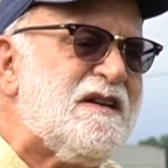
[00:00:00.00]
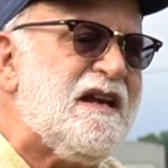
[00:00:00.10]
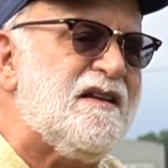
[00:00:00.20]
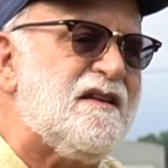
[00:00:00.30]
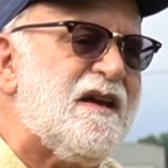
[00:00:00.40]

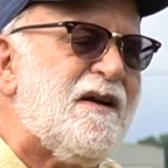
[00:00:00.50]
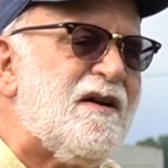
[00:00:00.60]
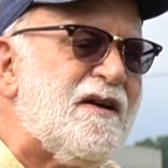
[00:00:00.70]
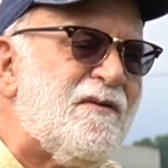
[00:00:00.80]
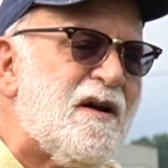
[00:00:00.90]
seen in the
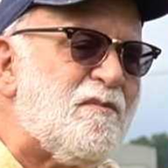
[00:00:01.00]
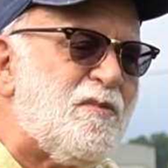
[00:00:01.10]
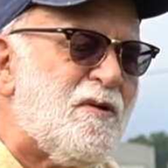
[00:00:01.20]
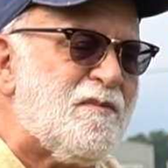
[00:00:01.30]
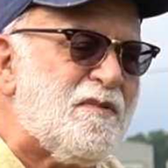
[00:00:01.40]
area around
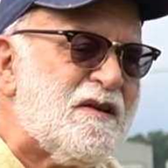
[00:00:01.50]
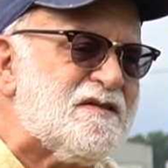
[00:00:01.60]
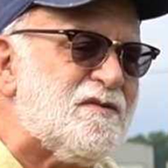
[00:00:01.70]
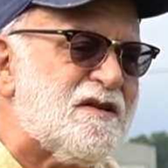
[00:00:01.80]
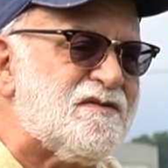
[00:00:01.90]
Point
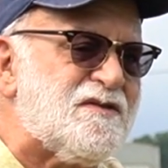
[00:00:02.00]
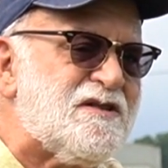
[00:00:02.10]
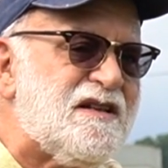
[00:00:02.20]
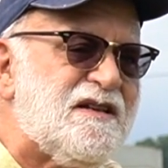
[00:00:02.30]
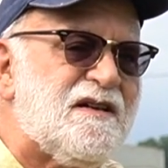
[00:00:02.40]
Pleasant, West
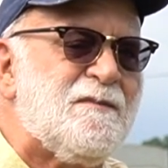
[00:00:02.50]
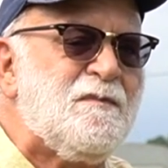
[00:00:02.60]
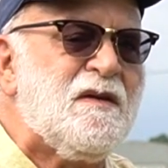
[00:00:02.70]
Virginia.